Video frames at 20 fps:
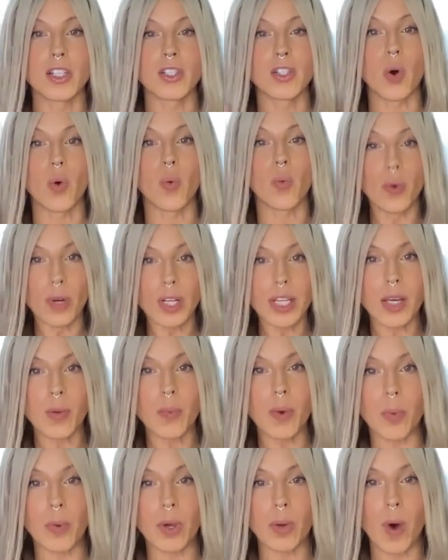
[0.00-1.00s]
And so really
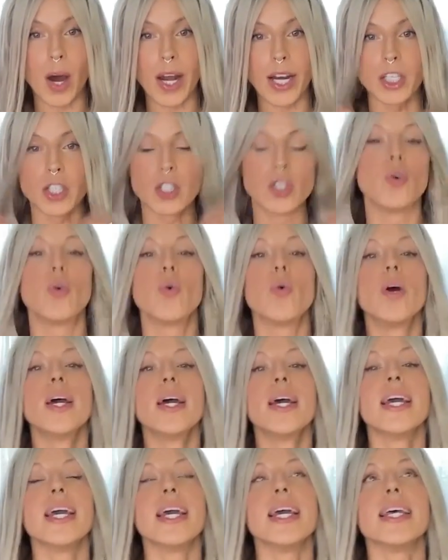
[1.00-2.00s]
what we want to do
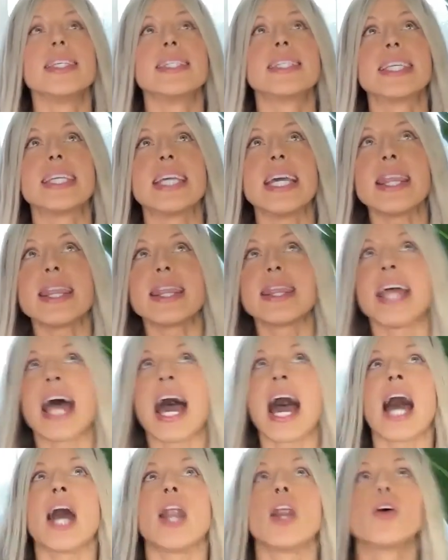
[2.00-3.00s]
is get
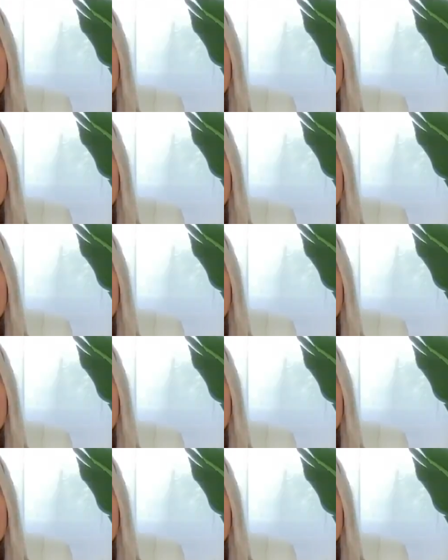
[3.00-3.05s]
that